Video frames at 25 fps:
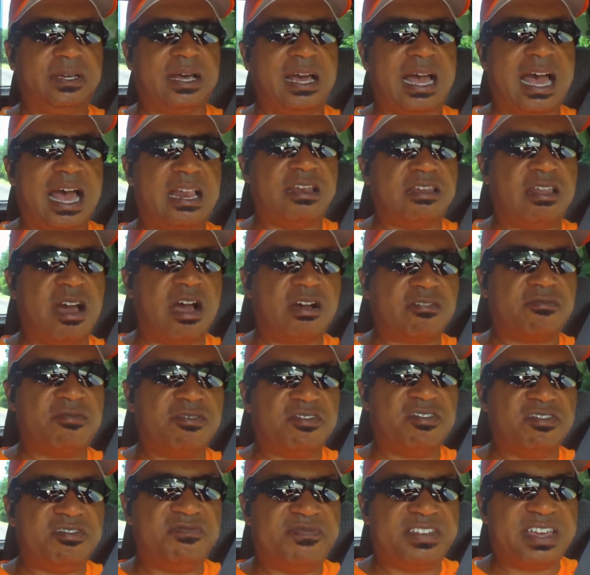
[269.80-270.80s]
How long
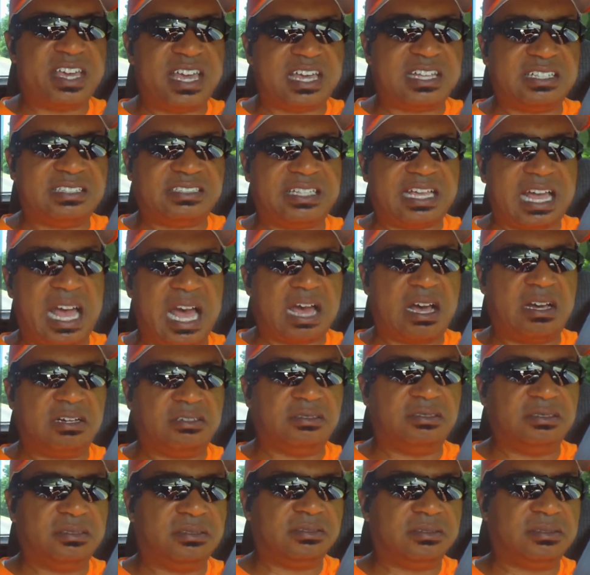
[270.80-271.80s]
will you be in
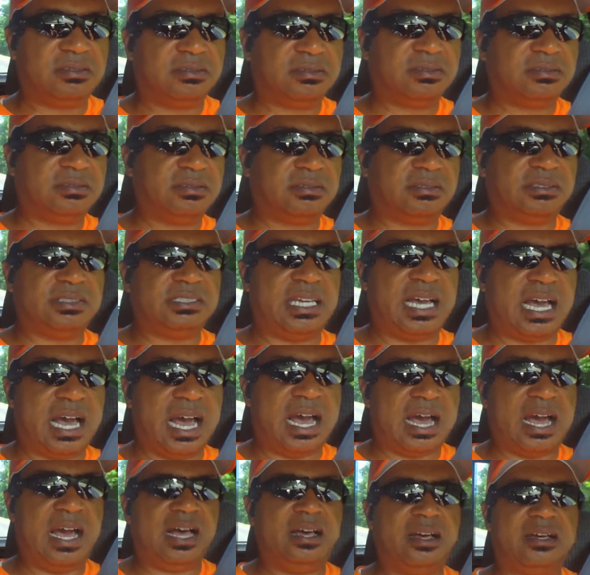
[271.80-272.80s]
town?
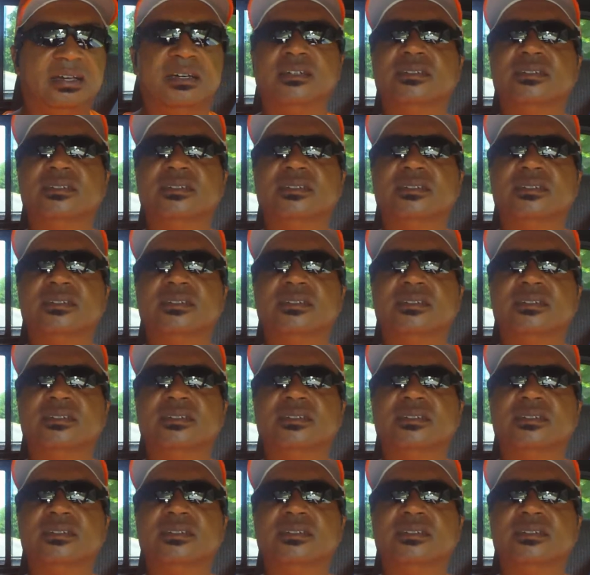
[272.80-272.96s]
Yeah.